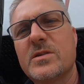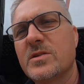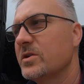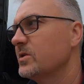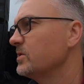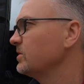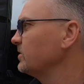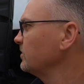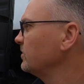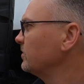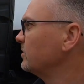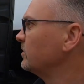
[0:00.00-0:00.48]

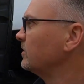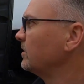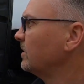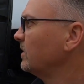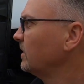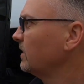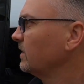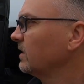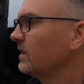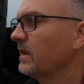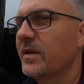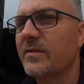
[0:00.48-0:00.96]
to
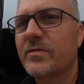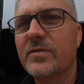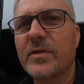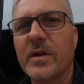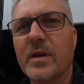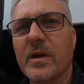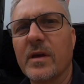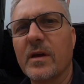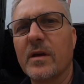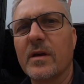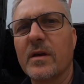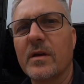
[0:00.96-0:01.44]
lift
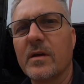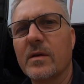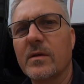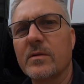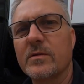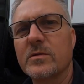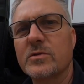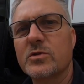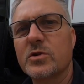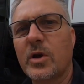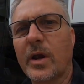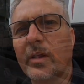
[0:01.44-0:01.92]
the
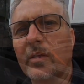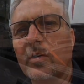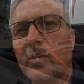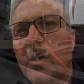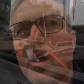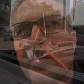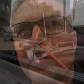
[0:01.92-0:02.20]
trailer